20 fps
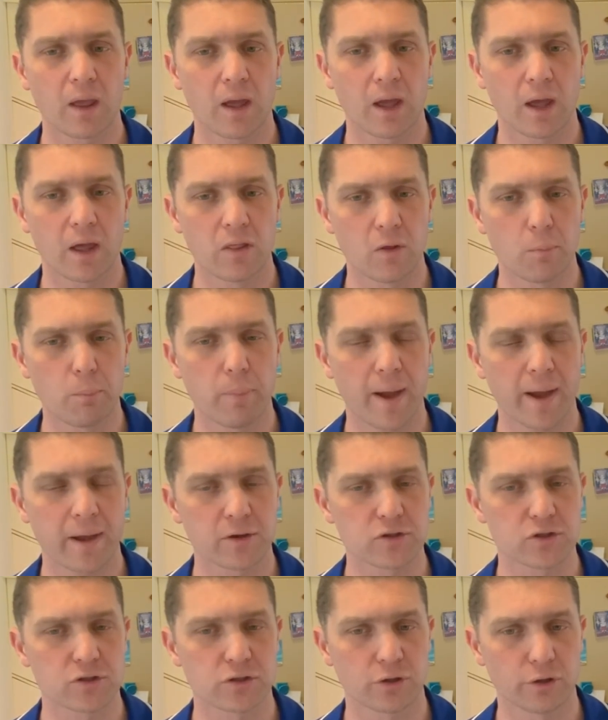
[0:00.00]
The
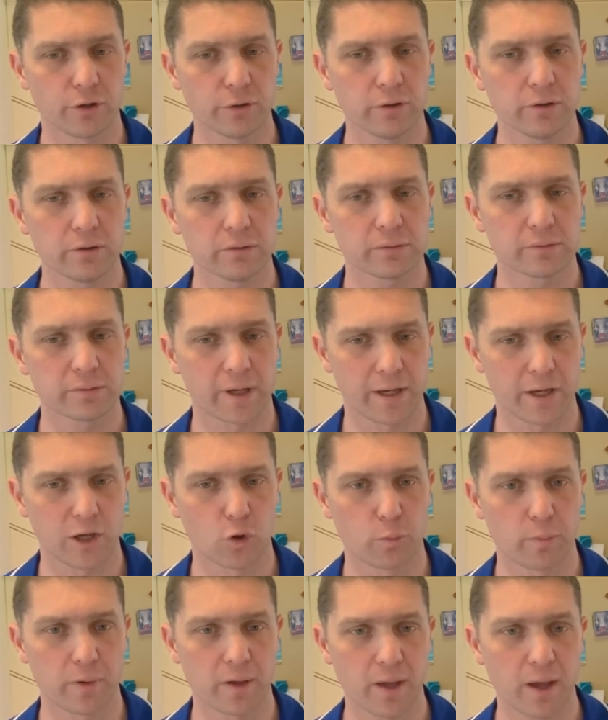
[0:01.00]
banks too are
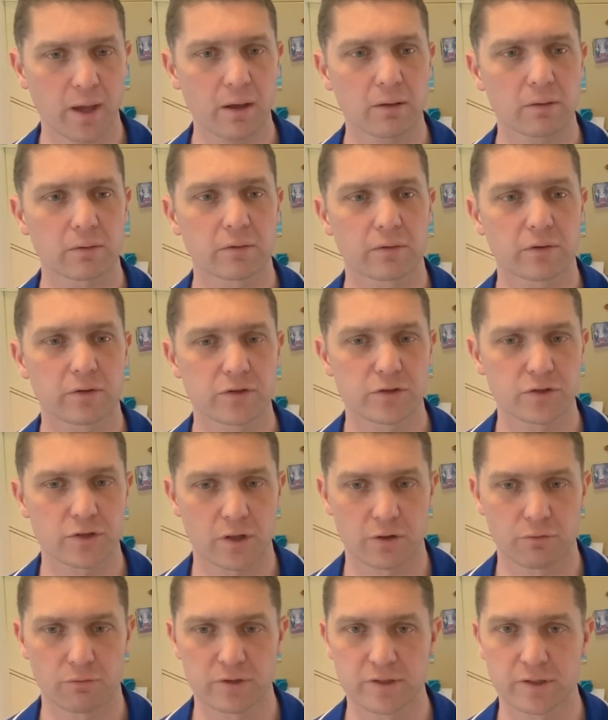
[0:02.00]
helping out, so
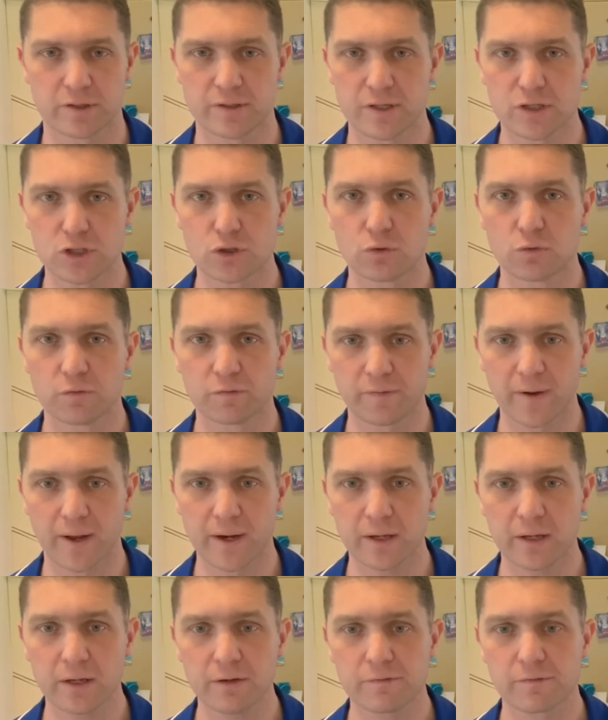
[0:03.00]
there is additional
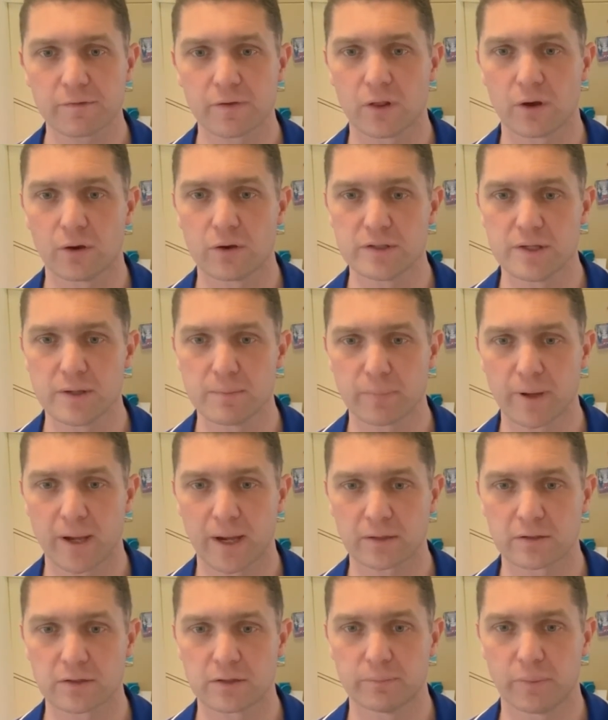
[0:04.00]
funding for those
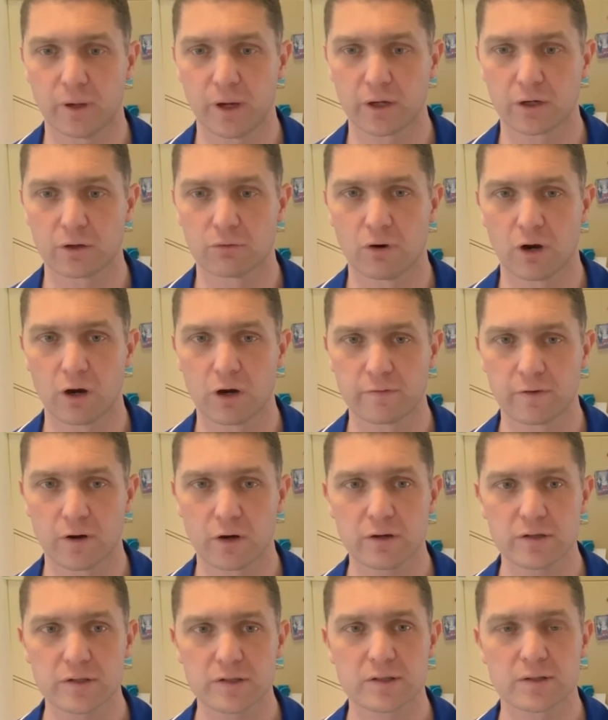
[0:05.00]
impacted by
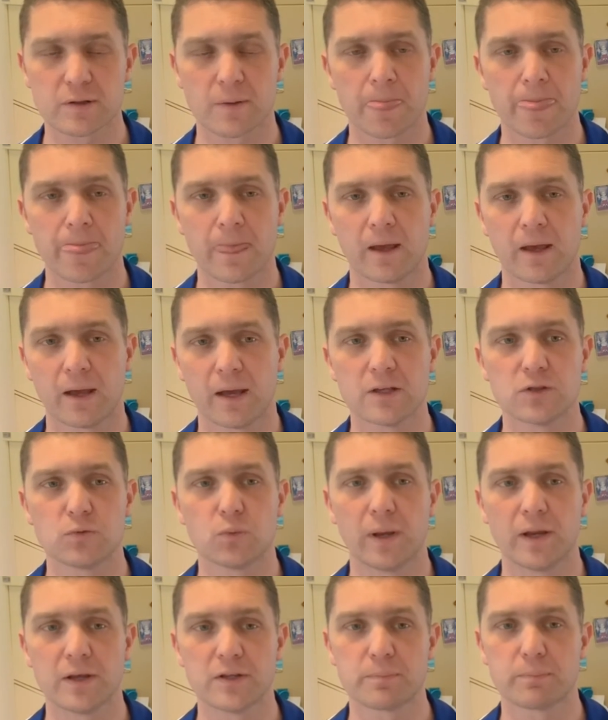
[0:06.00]
coronavirus, as
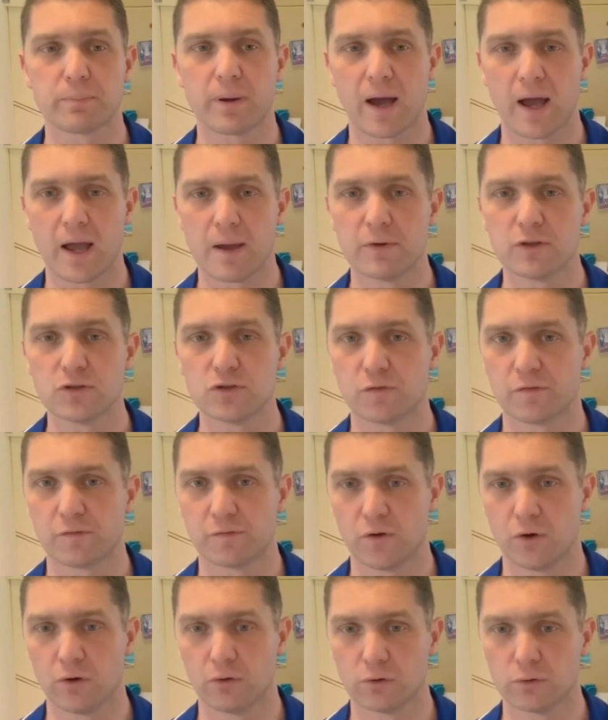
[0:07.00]
well as payment
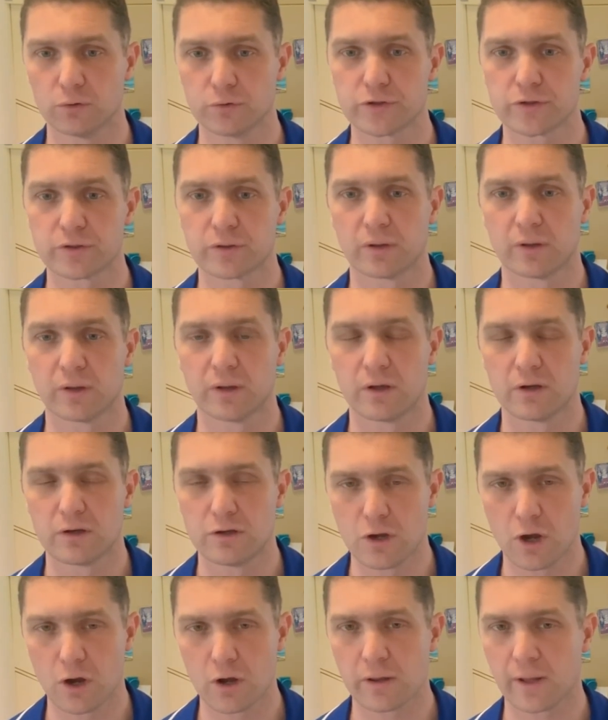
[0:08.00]
deferrals.
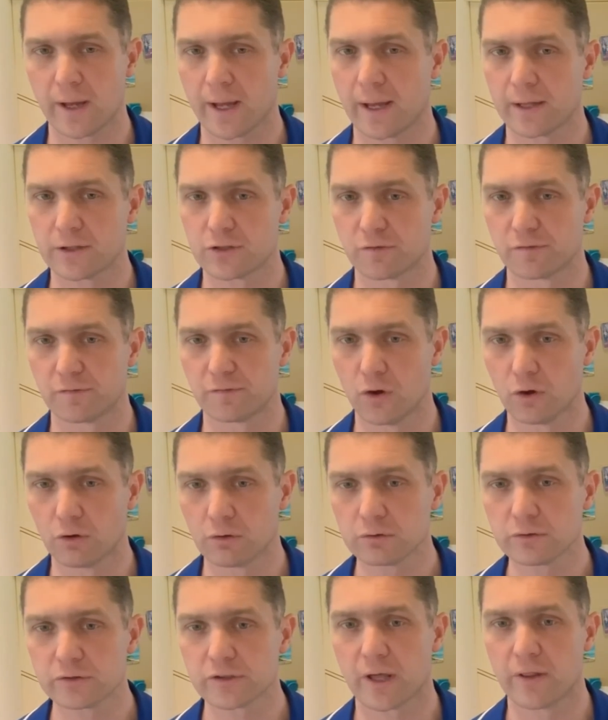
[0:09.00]
Note they are
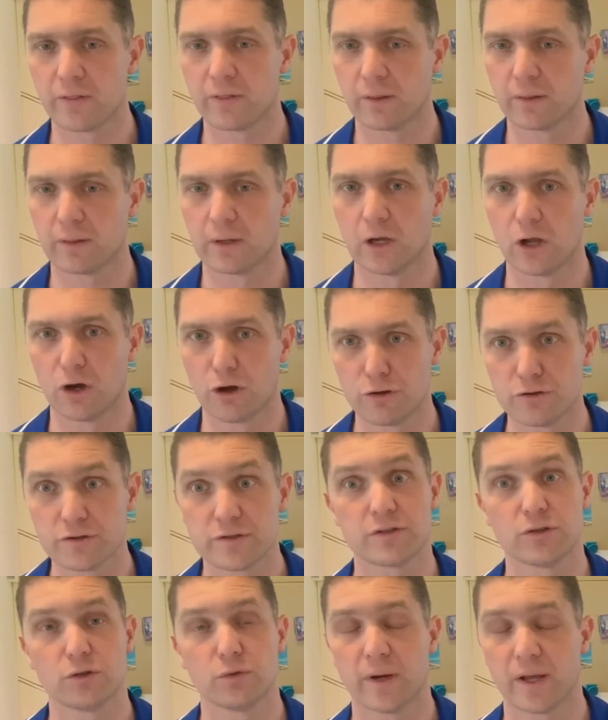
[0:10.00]
deferrals and that the loan
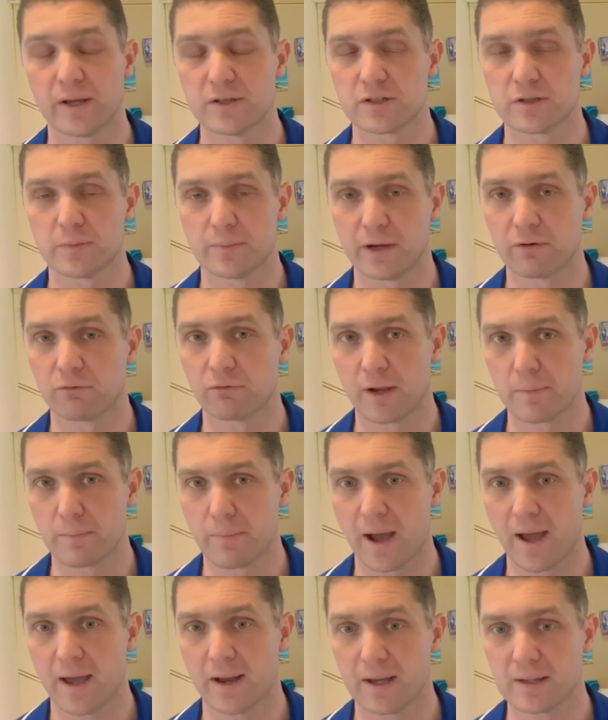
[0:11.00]
still needs to be
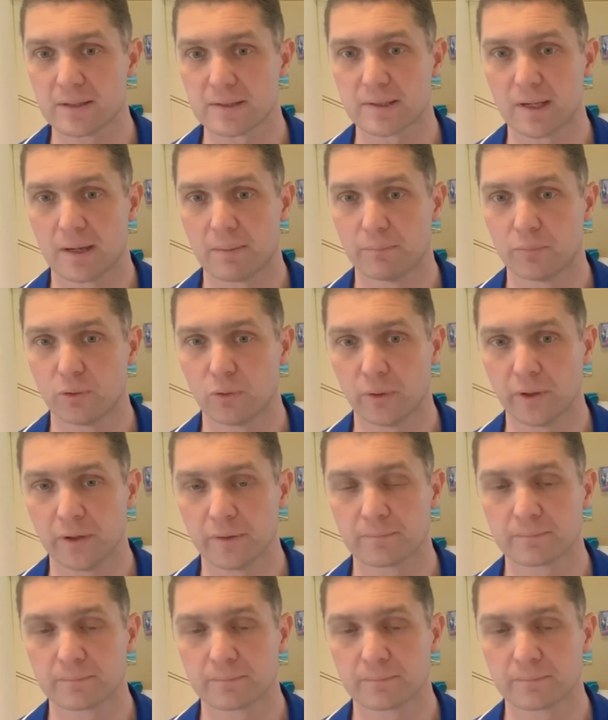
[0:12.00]
repaid at some point.